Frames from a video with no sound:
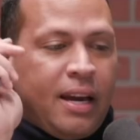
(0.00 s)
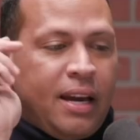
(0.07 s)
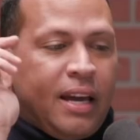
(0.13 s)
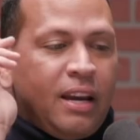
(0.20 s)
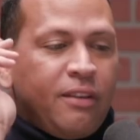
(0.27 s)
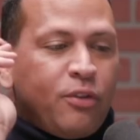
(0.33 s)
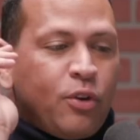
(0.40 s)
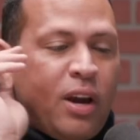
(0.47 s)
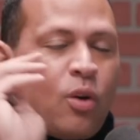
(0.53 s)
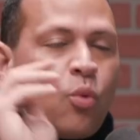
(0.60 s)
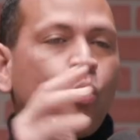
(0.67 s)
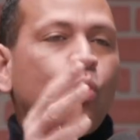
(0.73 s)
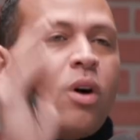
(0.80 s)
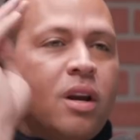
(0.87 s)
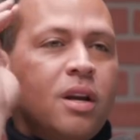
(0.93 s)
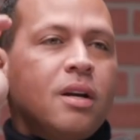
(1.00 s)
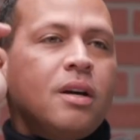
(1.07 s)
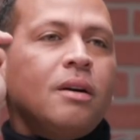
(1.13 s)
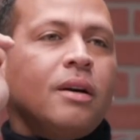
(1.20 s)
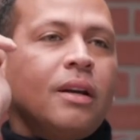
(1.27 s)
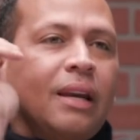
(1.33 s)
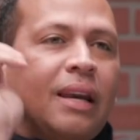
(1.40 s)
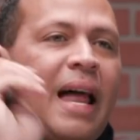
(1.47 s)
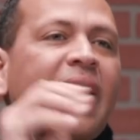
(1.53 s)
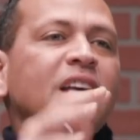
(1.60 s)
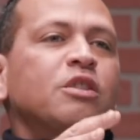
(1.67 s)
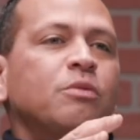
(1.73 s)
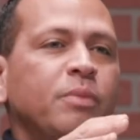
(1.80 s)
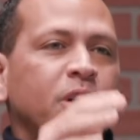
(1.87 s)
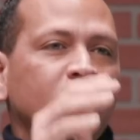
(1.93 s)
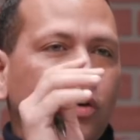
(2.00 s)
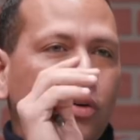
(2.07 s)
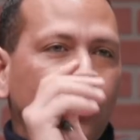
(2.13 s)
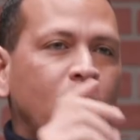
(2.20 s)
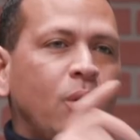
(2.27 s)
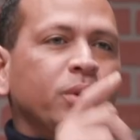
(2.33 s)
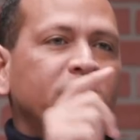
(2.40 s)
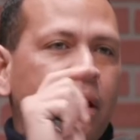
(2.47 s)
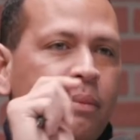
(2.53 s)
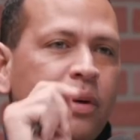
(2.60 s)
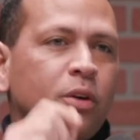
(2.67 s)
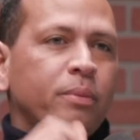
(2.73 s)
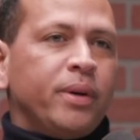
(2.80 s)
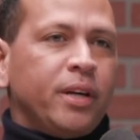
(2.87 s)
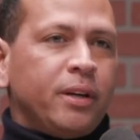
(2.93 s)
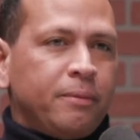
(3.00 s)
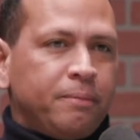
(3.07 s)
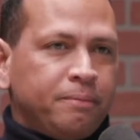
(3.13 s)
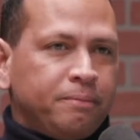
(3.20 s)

And if you had one last meal, what would that meal be?